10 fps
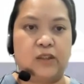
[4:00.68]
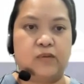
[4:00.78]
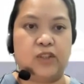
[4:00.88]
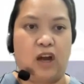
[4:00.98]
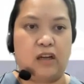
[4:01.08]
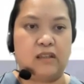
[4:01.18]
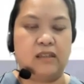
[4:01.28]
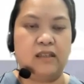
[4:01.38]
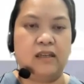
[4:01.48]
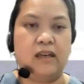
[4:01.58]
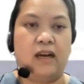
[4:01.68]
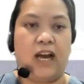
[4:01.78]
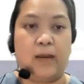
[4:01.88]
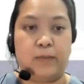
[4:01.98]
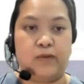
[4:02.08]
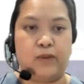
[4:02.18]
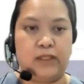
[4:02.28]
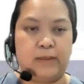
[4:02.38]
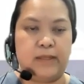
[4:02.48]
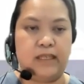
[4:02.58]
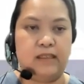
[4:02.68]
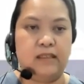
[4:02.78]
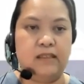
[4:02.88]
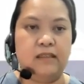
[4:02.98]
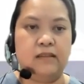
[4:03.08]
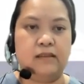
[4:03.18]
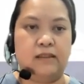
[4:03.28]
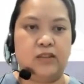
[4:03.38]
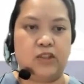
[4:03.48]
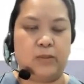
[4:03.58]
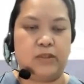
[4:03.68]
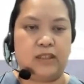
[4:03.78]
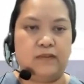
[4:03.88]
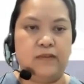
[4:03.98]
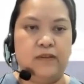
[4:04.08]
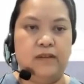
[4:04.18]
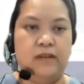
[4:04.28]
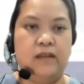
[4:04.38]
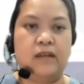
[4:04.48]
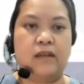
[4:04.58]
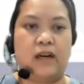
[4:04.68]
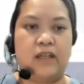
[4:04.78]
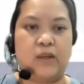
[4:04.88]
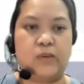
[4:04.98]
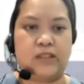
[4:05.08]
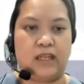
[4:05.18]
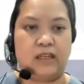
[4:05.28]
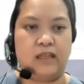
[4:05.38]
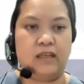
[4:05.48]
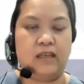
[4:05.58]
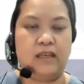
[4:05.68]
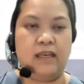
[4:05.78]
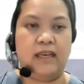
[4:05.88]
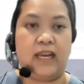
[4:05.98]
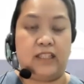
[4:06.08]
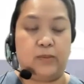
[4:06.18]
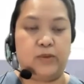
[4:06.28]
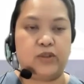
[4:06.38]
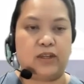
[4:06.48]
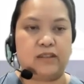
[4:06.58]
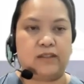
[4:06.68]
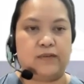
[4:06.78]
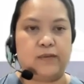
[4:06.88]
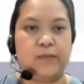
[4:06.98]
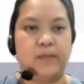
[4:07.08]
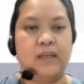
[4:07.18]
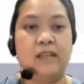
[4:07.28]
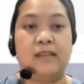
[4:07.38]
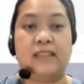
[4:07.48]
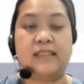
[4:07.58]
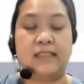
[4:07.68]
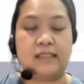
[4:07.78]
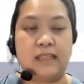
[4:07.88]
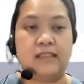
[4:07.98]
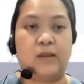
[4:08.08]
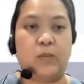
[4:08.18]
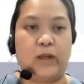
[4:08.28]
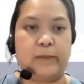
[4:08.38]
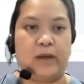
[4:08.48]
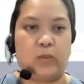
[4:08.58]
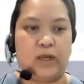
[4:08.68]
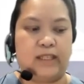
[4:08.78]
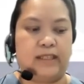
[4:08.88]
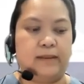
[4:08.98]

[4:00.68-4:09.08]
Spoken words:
of shock: hypovolemic, distributive, cardiogenic, and obstructive. Let's discuss them one by one.